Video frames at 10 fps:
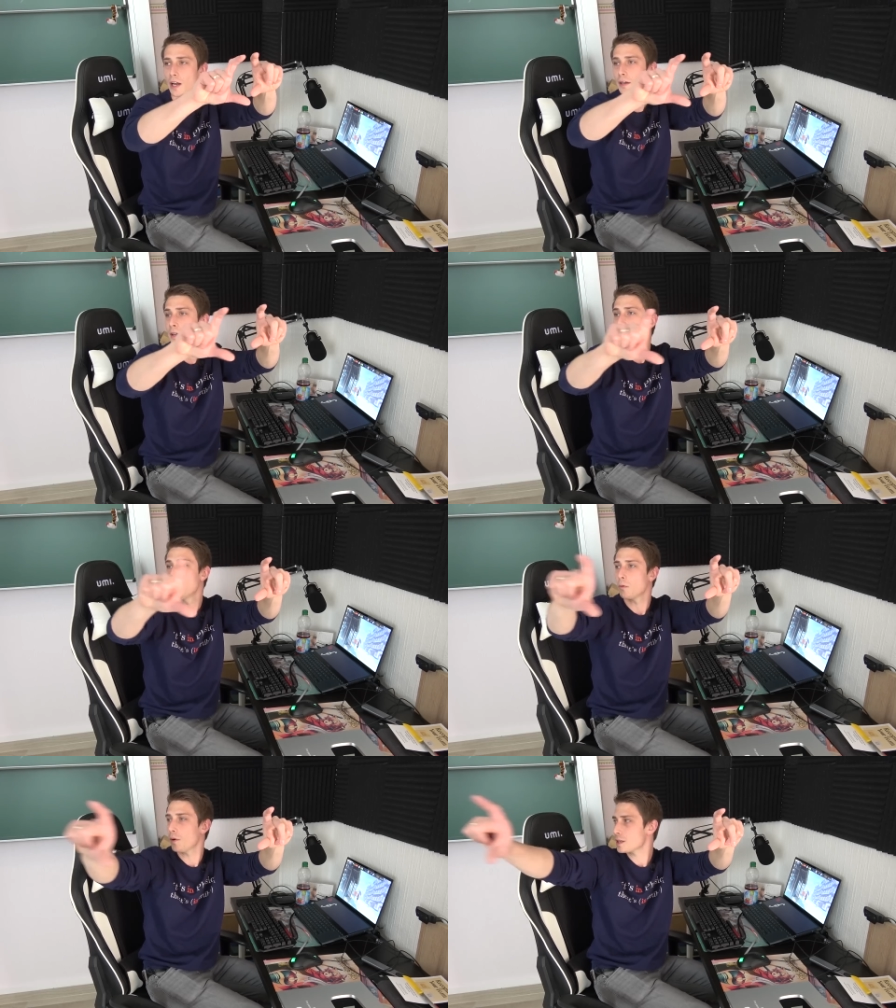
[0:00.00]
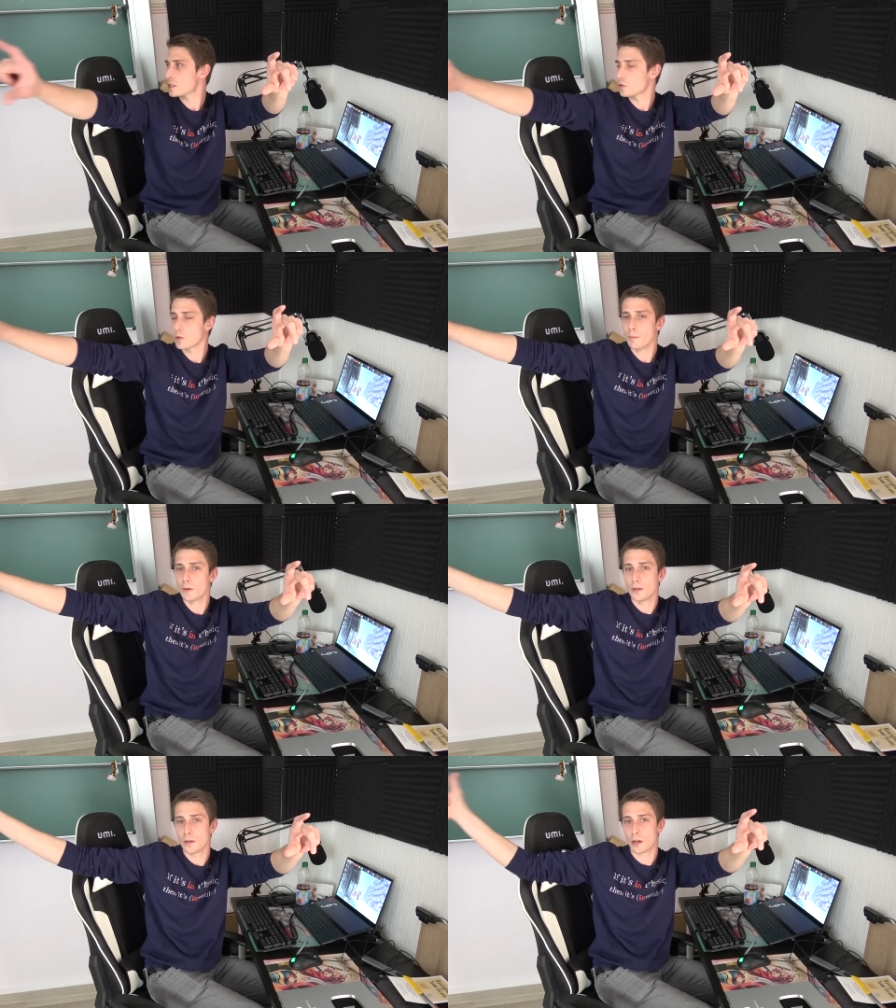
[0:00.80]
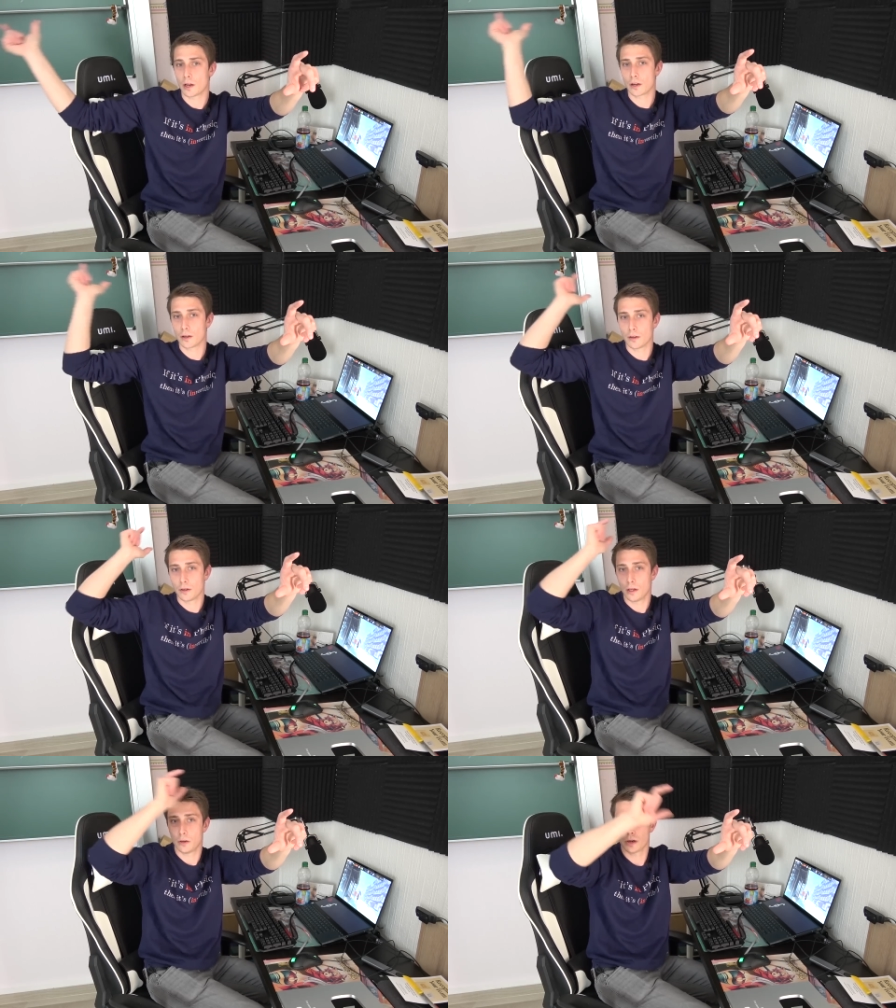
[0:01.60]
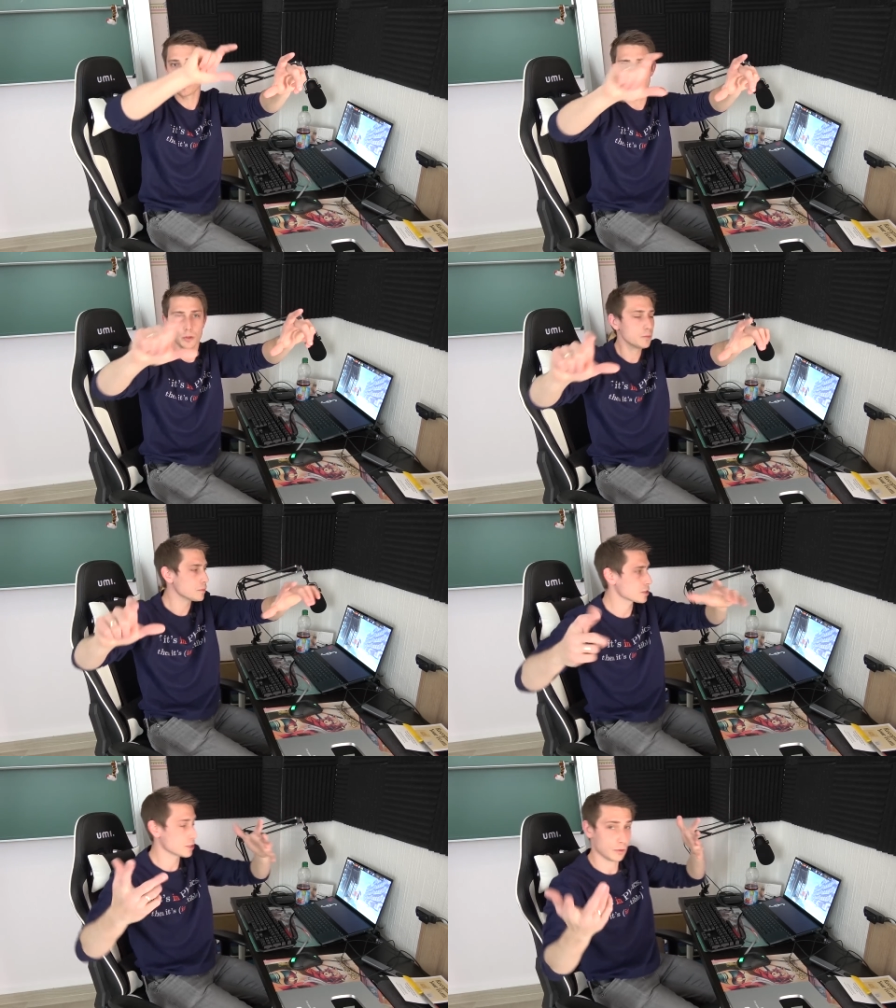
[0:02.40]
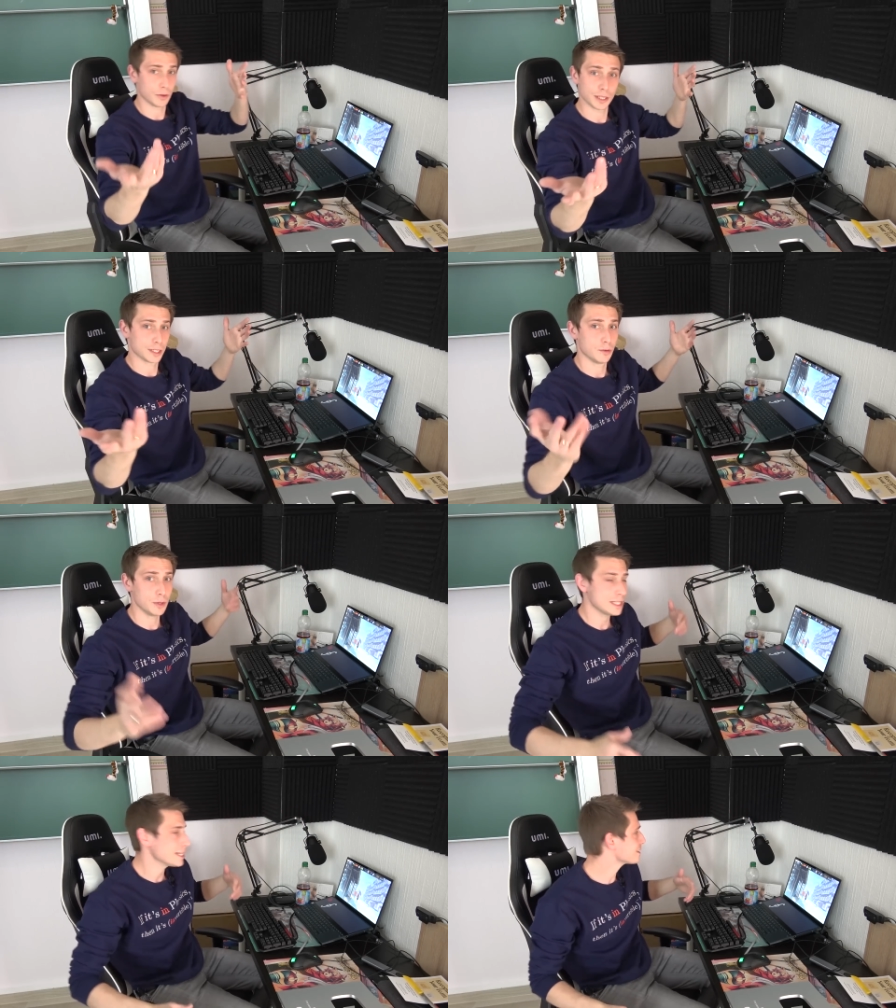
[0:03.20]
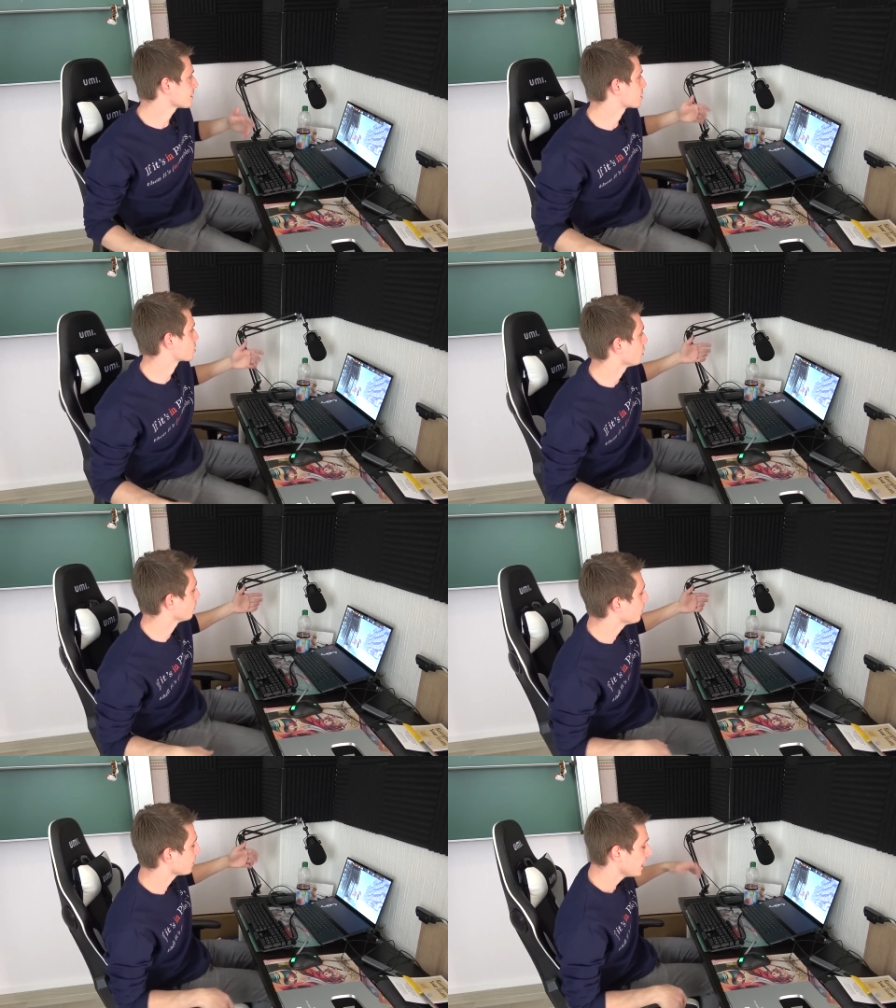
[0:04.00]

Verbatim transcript: like one strip around the room. So it really does its job.